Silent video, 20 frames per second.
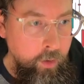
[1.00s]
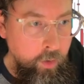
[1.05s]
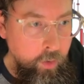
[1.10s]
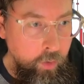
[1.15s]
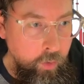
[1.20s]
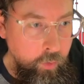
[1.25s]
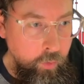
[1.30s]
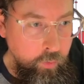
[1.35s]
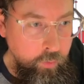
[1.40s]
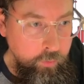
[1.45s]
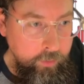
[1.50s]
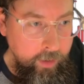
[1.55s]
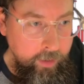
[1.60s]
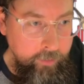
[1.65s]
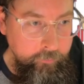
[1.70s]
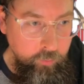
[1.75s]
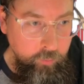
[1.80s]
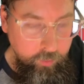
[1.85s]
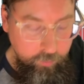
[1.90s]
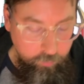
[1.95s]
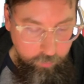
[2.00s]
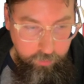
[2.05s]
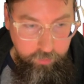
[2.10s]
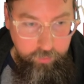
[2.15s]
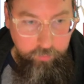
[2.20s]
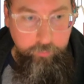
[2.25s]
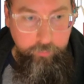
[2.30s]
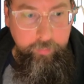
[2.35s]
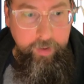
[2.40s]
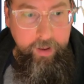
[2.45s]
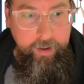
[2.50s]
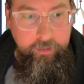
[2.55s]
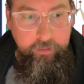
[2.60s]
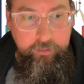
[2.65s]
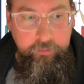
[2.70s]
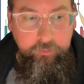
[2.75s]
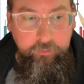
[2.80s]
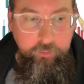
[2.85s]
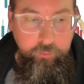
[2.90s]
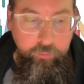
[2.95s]
Okay, everyone, welcome
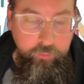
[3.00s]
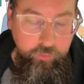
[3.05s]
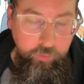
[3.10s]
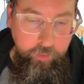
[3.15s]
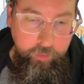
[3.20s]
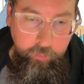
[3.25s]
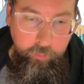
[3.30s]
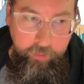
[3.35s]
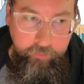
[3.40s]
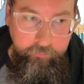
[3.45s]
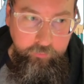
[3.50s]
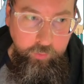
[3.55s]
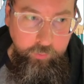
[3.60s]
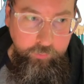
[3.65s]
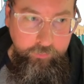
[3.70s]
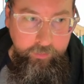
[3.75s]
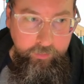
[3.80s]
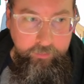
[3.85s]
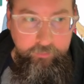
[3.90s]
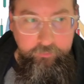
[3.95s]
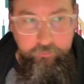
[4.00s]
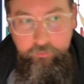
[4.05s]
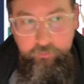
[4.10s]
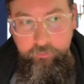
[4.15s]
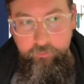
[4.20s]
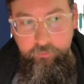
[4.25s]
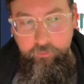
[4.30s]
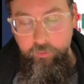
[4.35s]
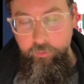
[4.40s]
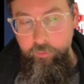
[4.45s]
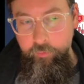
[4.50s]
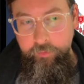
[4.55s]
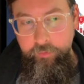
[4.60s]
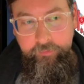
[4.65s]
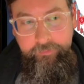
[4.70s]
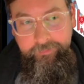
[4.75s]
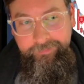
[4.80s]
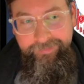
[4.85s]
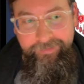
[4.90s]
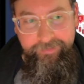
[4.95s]
back to Trade Wave Tuesdays. So,
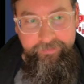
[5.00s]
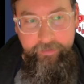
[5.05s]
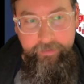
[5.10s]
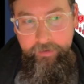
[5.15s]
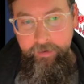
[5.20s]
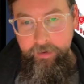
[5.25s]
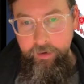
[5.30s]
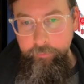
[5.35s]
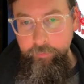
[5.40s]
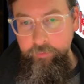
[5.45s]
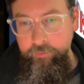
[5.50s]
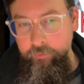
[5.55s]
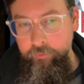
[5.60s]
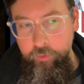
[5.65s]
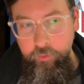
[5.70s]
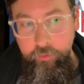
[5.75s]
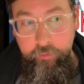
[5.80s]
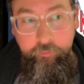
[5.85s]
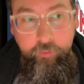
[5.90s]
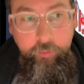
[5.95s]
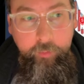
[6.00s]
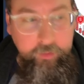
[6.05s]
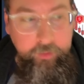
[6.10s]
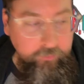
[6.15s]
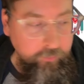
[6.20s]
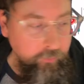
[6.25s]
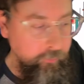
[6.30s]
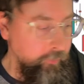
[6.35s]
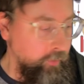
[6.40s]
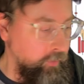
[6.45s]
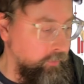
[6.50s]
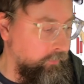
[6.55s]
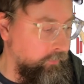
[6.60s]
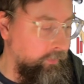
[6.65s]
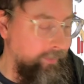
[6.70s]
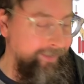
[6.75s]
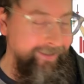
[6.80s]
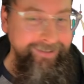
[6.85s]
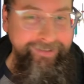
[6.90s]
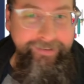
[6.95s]
this is the second episode. If you missed the first,
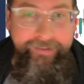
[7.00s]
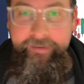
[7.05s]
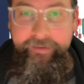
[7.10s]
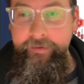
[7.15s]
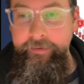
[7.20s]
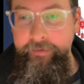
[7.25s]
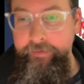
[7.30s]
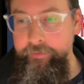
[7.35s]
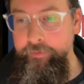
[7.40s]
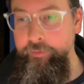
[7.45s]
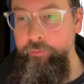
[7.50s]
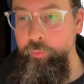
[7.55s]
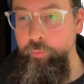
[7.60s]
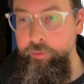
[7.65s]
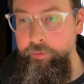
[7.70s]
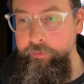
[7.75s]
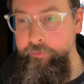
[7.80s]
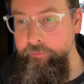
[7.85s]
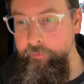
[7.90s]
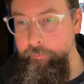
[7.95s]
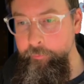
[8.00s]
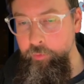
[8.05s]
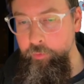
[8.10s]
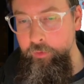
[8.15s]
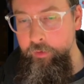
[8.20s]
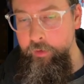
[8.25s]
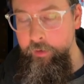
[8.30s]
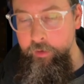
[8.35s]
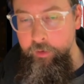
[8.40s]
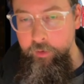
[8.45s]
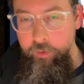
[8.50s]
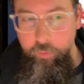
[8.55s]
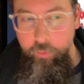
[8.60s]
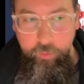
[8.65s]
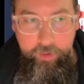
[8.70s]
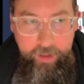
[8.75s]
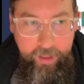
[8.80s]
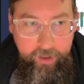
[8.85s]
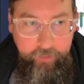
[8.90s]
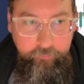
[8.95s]
the idea is really simple.
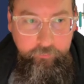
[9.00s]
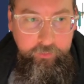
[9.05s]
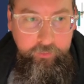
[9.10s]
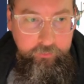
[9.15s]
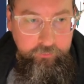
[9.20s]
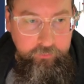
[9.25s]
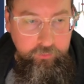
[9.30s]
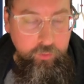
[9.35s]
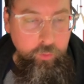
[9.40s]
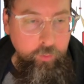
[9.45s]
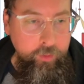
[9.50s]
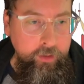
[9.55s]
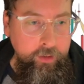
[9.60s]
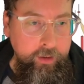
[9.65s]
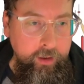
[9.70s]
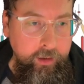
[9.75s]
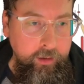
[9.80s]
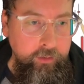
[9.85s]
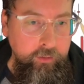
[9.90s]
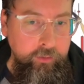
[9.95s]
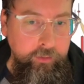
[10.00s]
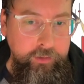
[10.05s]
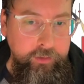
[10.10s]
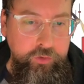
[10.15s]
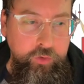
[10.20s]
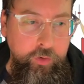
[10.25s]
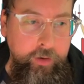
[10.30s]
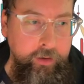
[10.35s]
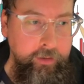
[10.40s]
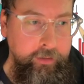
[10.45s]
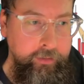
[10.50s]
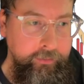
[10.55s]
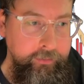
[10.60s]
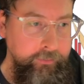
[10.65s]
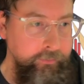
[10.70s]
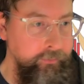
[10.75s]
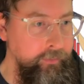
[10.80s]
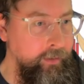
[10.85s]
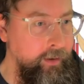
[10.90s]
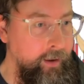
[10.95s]
We have this new indicator in trade
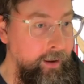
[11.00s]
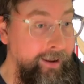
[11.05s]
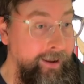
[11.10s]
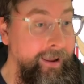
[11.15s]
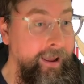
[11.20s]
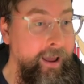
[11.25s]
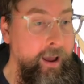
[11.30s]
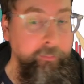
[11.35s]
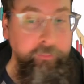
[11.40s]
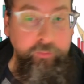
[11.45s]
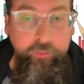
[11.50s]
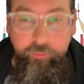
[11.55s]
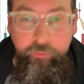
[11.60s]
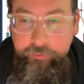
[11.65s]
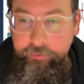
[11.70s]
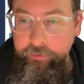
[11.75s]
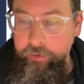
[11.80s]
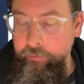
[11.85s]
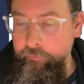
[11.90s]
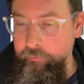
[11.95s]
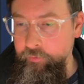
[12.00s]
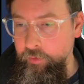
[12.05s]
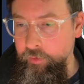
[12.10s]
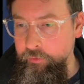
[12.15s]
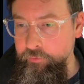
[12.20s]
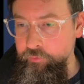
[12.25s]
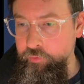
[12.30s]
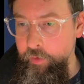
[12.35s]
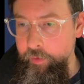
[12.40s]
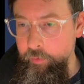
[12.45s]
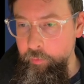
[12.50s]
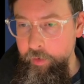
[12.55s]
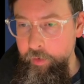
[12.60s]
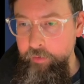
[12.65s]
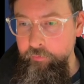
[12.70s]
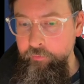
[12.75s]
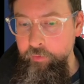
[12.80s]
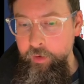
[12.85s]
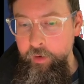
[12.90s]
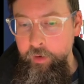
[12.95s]
ideas that I absolutely love called Trade
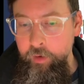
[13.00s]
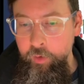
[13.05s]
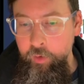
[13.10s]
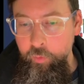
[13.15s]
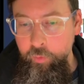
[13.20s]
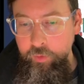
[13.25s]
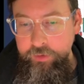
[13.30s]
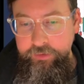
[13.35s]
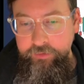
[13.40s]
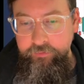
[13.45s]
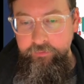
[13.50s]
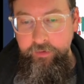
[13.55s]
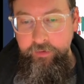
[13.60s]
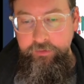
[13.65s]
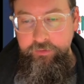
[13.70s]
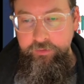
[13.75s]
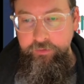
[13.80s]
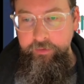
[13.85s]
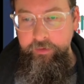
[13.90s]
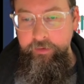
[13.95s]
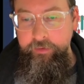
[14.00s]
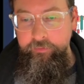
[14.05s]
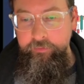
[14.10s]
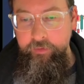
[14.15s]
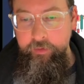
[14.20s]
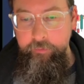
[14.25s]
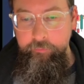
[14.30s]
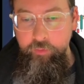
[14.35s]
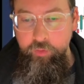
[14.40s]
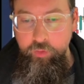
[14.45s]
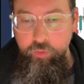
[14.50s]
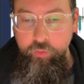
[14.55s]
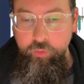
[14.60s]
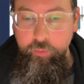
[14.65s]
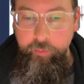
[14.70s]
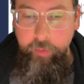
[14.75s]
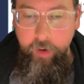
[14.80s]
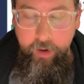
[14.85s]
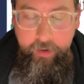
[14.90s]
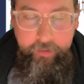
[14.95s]
Wave, which essentially is giving you
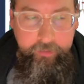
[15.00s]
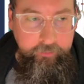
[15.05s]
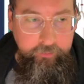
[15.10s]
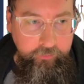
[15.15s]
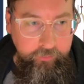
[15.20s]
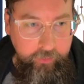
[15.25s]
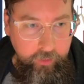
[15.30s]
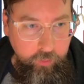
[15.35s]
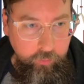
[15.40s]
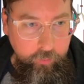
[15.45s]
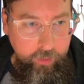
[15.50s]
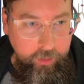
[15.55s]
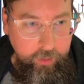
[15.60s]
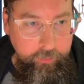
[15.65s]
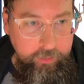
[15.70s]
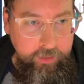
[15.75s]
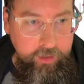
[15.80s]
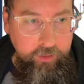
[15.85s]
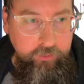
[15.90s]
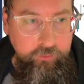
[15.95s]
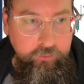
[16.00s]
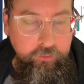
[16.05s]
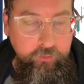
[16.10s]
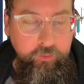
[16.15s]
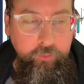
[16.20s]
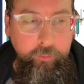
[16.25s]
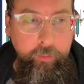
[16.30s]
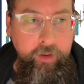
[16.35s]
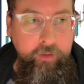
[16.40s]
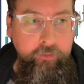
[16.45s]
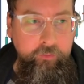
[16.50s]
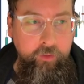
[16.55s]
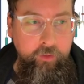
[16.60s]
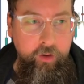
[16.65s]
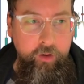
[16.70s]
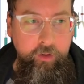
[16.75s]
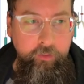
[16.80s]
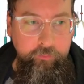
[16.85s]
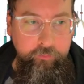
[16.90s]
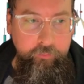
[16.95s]
buy and sell recommendations based
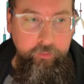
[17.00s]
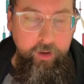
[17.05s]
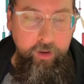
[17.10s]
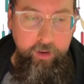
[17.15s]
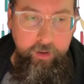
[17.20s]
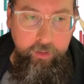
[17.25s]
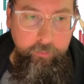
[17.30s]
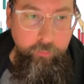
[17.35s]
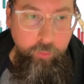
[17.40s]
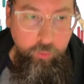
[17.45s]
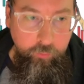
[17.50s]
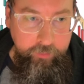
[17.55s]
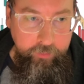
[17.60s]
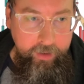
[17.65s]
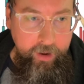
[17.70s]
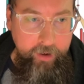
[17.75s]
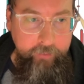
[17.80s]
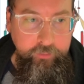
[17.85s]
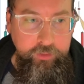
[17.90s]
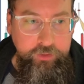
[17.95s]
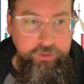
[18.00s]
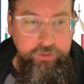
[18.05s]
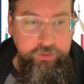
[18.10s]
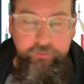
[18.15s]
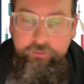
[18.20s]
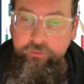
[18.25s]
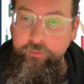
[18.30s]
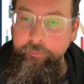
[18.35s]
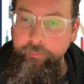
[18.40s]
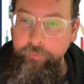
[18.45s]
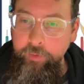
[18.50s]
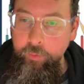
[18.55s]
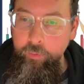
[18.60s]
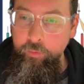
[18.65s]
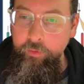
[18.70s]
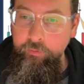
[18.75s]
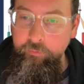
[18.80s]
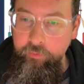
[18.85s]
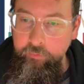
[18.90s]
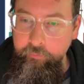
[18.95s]
off a moving average system that
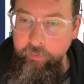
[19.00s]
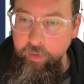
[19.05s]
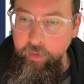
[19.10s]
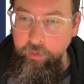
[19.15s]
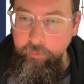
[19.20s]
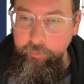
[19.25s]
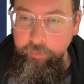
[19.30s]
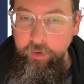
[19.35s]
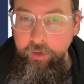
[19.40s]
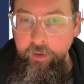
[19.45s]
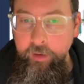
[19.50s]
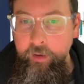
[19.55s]
we've developed.